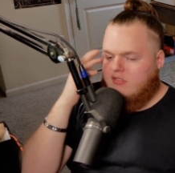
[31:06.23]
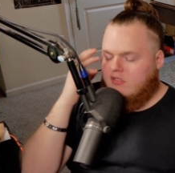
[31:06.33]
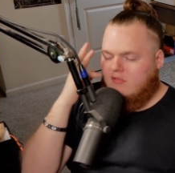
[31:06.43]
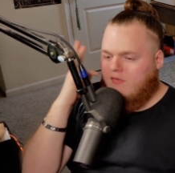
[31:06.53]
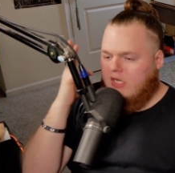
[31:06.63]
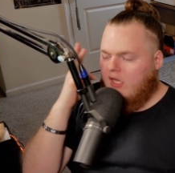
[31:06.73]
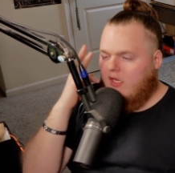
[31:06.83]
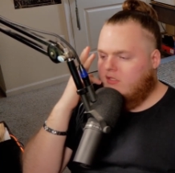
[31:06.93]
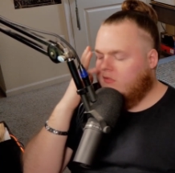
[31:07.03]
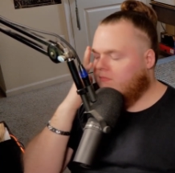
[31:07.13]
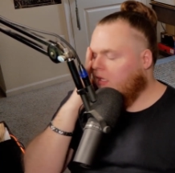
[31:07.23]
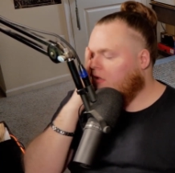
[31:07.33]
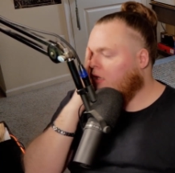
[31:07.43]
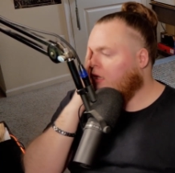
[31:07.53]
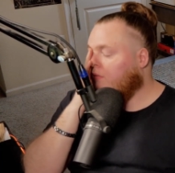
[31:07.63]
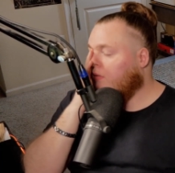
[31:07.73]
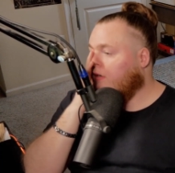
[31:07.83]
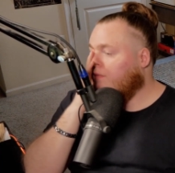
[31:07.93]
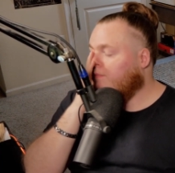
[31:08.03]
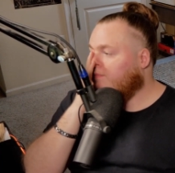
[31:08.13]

just fucking explode like bro.